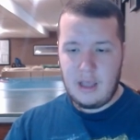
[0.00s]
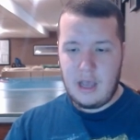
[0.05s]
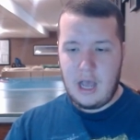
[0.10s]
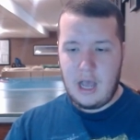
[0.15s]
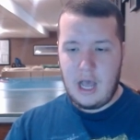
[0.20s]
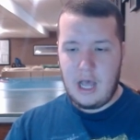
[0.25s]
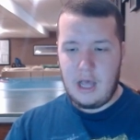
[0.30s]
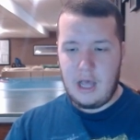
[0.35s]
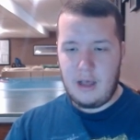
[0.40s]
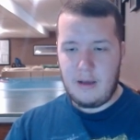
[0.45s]

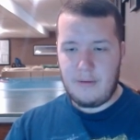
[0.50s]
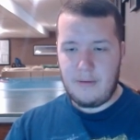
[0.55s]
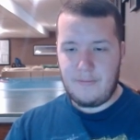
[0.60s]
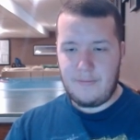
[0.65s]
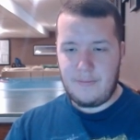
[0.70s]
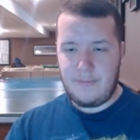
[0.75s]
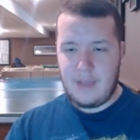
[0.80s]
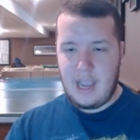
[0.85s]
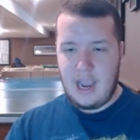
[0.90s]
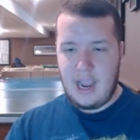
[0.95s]

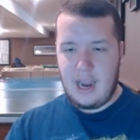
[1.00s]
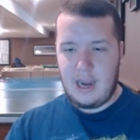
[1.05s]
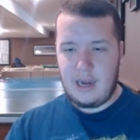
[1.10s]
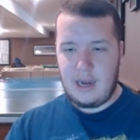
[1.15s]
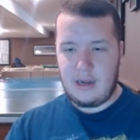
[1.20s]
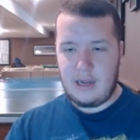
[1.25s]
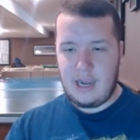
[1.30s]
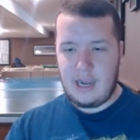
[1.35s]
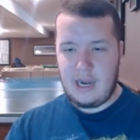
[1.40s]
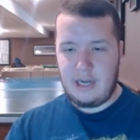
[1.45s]
um,
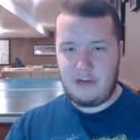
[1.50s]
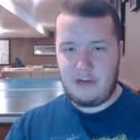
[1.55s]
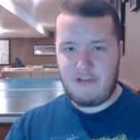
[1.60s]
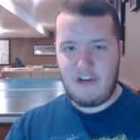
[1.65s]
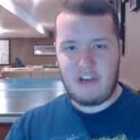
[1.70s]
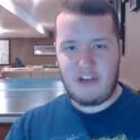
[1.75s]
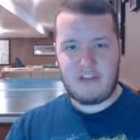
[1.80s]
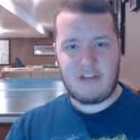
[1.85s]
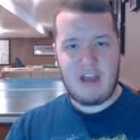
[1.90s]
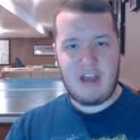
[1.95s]
and I
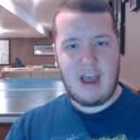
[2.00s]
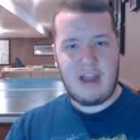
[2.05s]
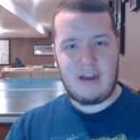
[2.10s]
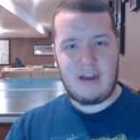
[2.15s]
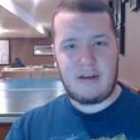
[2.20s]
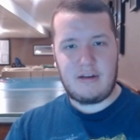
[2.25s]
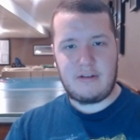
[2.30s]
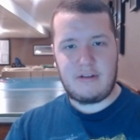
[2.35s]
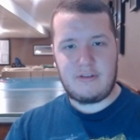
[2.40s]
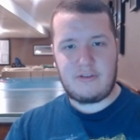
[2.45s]
just
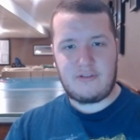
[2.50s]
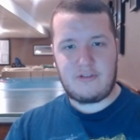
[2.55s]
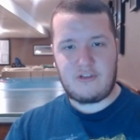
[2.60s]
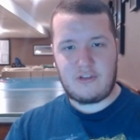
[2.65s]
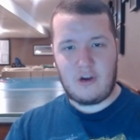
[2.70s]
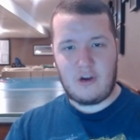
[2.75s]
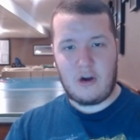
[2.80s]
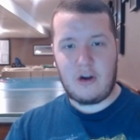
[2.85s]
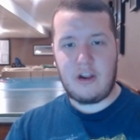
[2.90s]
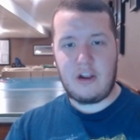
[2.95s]
gotten
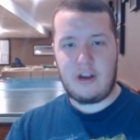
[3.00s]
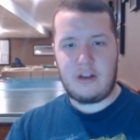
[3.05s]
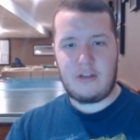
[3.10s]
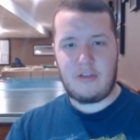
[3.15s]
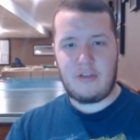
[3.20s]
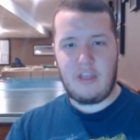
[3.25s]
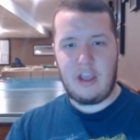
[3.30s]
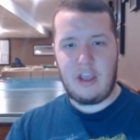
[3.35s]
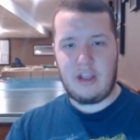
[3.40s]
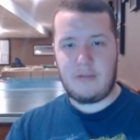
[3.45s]
started
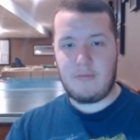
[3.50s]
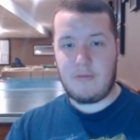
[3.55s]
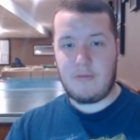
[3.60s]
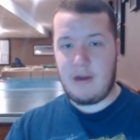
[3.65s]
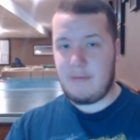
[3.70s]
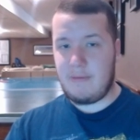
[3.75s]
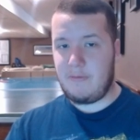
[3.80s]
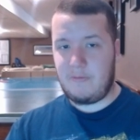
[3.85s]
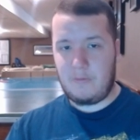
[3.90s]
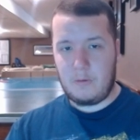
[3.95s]
like
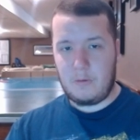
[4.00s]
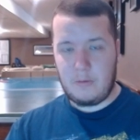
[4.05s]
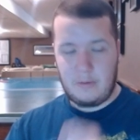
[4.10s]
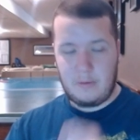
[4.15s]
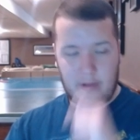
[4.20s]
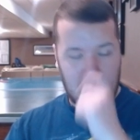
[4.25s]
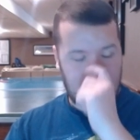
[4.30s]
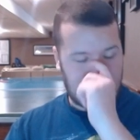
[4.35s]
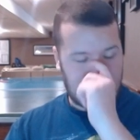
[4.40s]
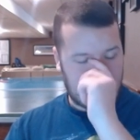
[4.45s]
right before
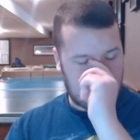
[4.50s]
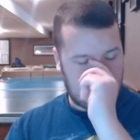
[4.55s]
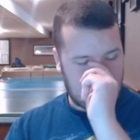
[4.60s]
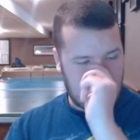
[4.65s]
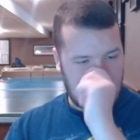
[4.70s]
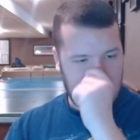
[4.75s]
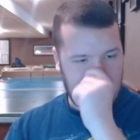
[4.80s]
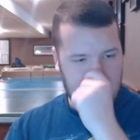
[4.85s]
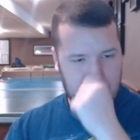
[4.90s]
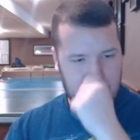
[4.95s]
we left for the
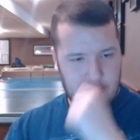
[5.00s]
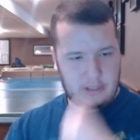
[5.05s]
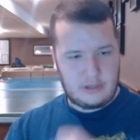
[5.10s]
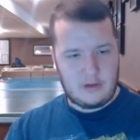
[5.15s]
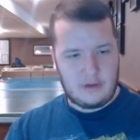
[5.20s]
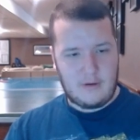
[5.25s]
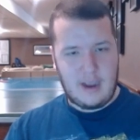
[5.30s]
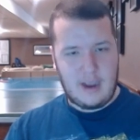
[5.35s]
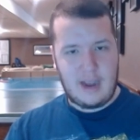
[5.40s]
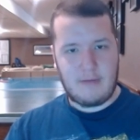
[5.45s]
cottage, and
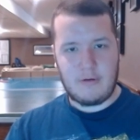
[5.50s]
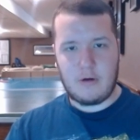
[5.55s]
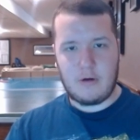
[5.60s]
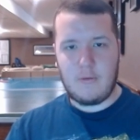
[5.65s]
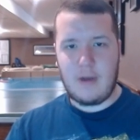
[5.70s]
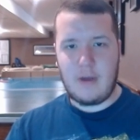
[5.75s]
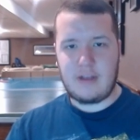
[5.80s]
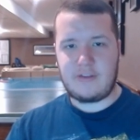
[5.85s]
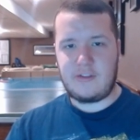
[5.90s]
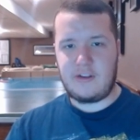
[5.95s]
so I
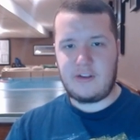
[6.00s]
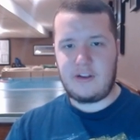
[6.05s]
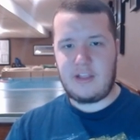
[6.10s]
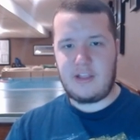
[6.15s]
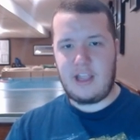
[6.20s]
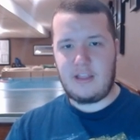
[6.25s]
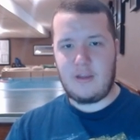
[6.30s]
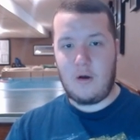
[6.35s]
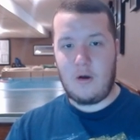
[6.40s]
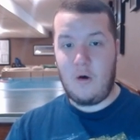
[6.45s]
requested to
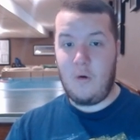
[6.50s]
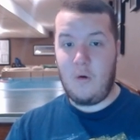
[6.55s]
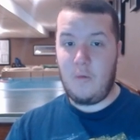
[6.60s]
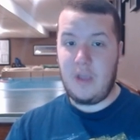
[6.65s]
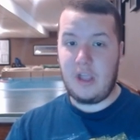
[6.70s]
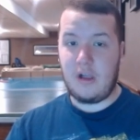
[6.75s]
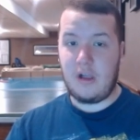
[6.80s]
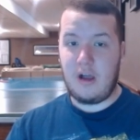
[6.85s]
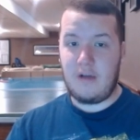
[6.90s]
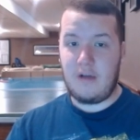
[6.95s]
take the whole
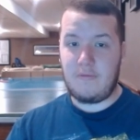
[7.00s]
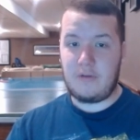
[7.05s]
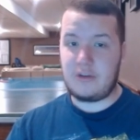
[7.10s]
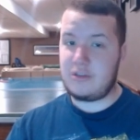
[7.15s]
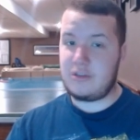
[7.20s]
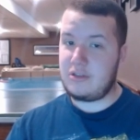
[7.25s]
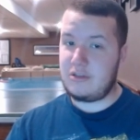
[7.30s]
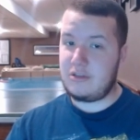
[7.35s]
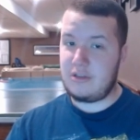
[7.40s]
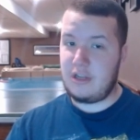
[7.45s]
week off,
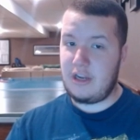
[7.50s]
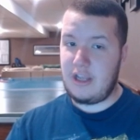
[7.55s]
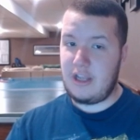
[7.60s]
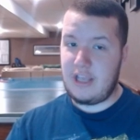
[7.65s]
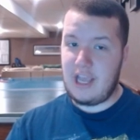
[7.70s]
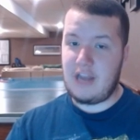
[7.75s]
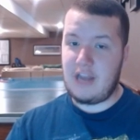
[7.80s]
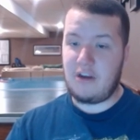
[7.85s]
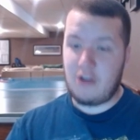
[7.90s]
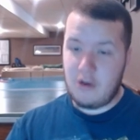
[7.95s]
which you know you
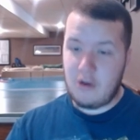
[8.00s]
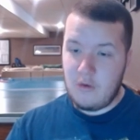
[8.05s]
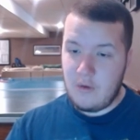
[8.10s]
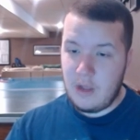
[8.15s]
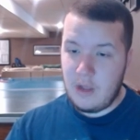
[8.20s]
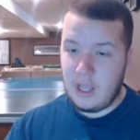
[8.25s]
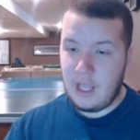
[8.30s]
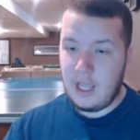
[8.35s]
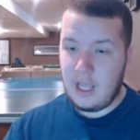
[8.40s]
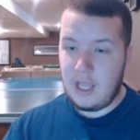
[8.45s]
can't
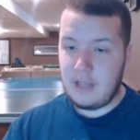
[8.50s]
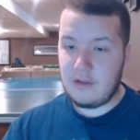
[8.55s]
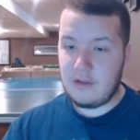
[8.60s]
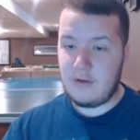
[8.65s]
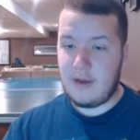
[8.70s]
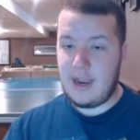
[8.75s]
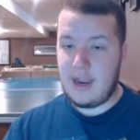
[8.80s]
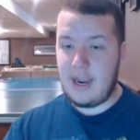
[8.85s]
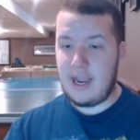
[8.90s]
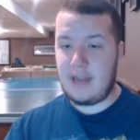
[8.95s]
do.
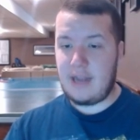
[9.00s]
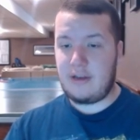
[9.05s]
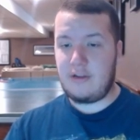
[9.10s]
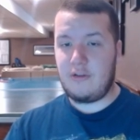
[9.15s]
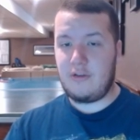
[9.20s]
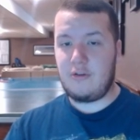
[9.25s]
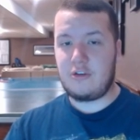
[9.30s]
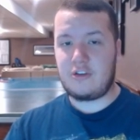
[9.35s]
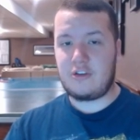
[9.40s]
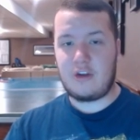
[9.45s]
So I had
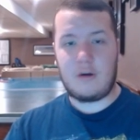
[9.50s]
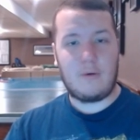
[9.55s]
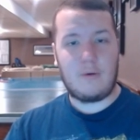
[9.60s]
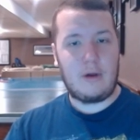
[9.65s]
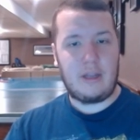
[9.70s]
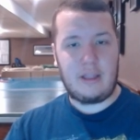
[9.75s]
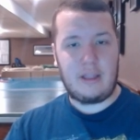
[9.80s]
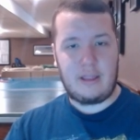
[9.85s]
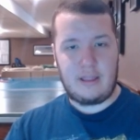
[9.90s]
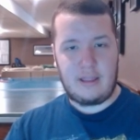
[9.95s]
to start
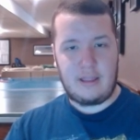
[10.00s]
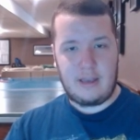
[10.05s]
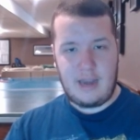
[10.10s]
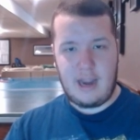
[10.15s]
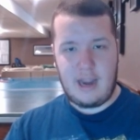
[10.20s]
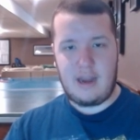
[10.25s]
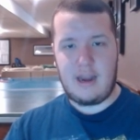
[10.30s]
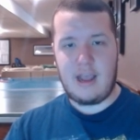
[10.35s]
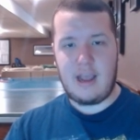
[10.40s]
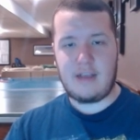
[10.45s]
working the
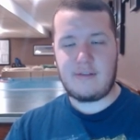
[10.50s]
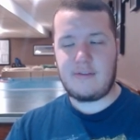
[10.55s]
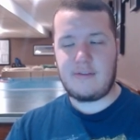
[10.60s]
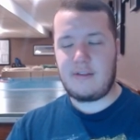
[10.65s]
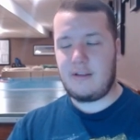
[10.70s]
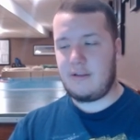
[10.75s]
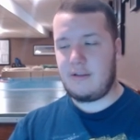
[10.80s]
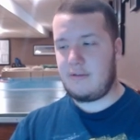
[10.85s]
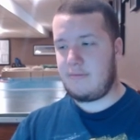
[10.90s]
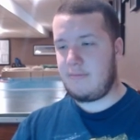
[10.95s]
day
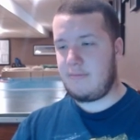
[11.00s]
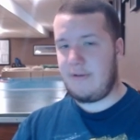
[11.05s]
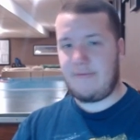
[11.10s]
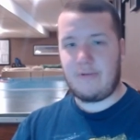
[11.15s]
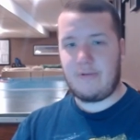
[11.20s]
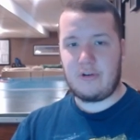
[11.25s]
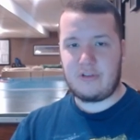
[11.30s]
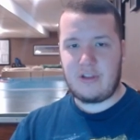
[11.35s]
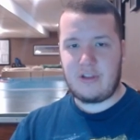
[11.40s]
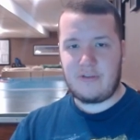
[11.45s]
next. It's my
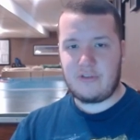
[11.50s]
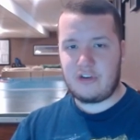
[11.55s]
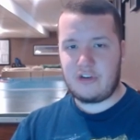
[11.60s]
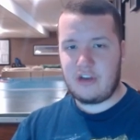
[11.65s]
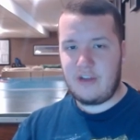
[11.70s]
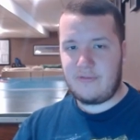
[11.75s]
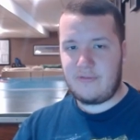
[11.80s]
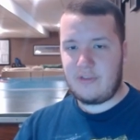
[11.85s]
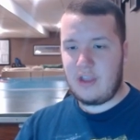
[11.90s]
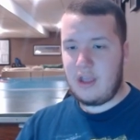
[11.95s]
first ever
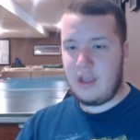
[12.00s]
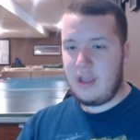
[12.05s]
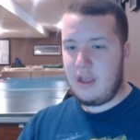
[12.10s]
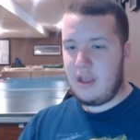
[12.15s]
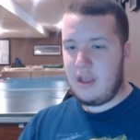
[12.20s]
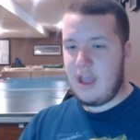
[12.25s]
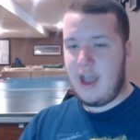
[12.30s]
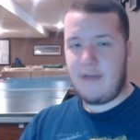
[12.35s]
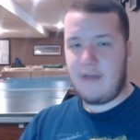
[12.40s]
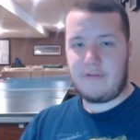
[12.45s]
shift
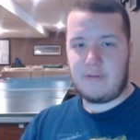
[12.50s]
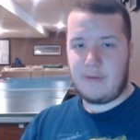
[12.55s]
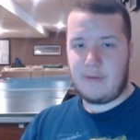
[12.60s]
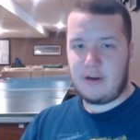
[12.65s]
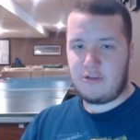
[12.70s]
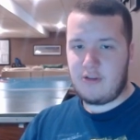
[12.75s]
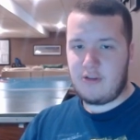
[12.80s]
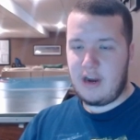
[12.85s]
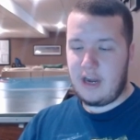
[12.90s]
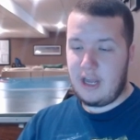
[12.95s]
after
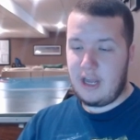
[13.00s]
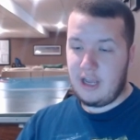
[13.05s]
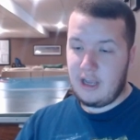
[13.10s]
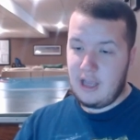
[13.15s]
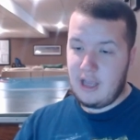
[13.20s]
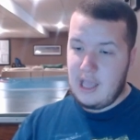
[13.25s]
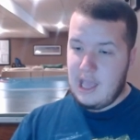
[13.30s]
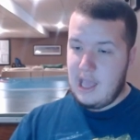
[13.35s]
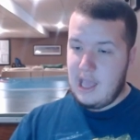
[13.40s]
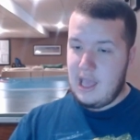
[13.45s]
my training,
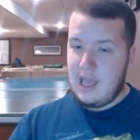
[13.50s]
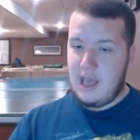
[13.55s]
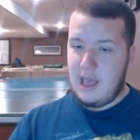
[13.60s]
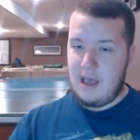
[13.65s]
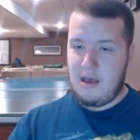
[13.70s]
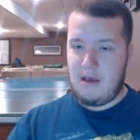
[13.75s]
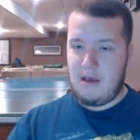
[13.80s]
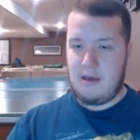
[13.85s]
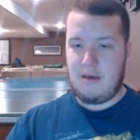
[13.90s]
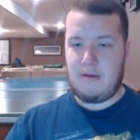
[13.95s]

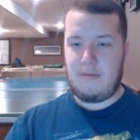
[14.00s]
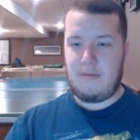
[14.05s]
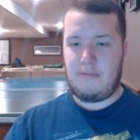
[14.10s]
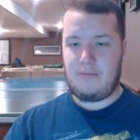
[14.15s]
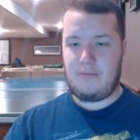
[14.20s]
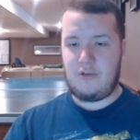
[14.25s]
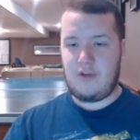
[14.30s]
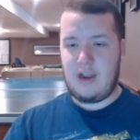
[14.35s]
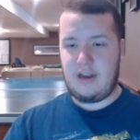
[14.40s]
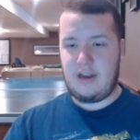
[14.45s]

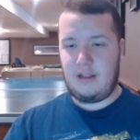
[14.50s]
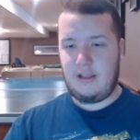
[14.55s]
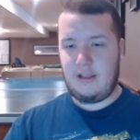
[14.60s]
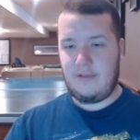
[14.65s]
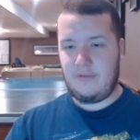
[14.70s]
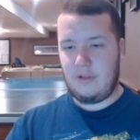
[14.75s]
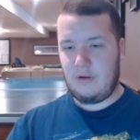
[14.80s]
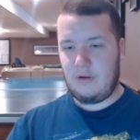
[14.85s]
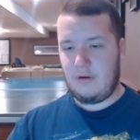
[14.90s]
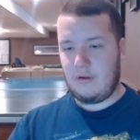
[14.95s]
um, so I had to
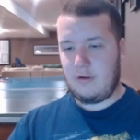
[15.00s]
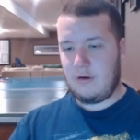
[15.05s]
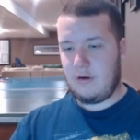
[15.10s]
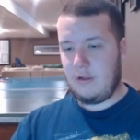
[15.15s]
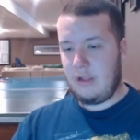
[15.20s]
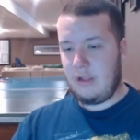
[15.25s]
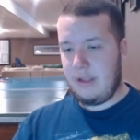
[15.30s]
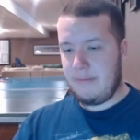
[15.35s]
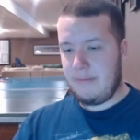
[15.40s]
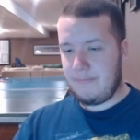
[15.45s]
leave a little
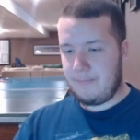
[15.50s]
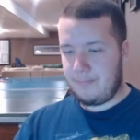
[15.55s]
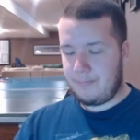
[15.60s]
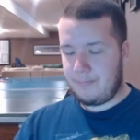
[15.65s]
early,